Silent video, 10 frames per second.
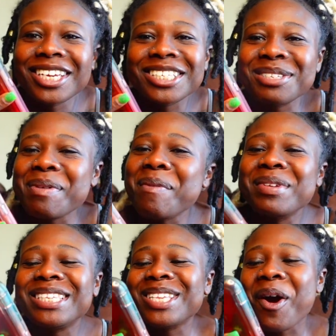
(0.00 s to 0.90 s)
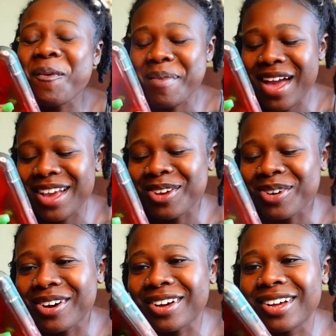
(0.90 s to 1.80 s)
He just made me so mad,
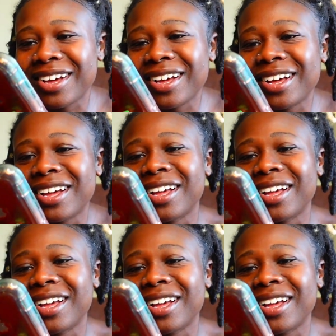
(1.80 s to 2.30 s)
y'all.